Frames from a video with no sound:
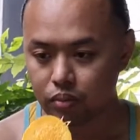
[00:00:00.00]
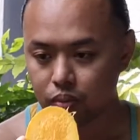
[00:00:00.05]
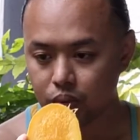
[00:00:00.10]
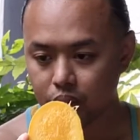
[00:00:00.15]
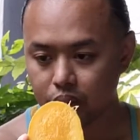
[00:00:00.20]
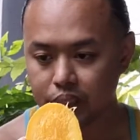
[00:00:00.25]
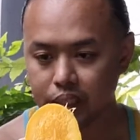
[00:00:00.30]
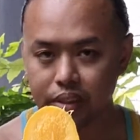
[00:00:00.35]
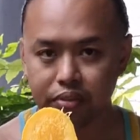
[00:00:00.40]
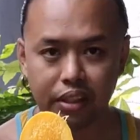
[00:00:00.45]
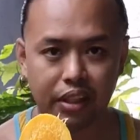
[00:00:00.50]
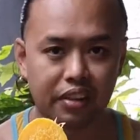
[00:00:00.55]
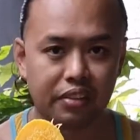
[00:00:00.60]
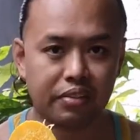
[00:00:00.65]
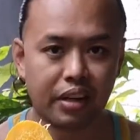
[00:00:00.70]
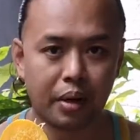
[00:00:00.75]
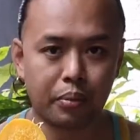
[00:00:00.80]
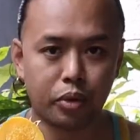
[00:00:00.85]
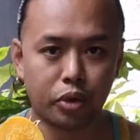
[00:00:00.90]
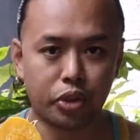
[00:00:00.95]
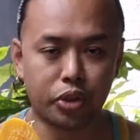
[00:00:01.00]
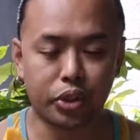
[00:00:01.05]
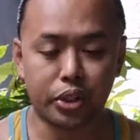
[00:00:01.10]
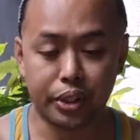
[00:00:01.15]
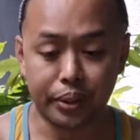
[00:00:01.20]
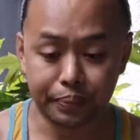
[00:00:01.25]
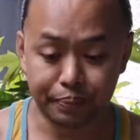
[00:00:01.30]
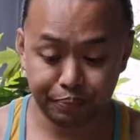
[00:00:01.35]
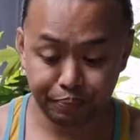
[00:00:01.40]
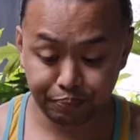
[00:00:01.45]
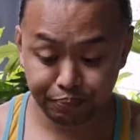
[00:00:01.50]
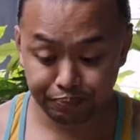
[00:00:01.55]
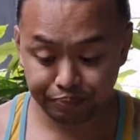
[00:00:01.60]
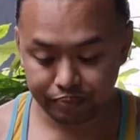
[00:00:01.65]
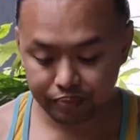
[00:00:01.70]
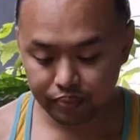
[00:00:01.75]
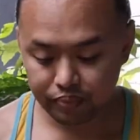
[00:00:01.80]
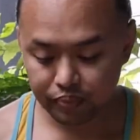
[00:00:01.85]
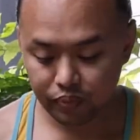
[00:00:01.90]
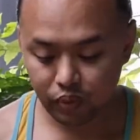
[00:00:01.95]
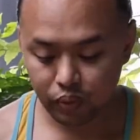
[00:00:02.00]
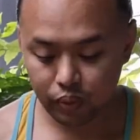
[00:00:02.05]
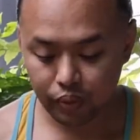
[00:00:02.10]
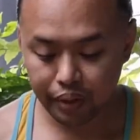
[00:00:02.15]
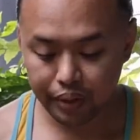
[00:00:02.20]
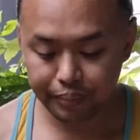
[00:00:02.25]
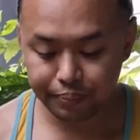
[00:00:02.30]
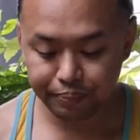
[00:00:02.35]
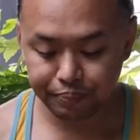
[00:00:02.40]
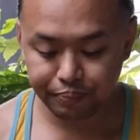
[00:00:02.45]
this is very fibrous. Okay.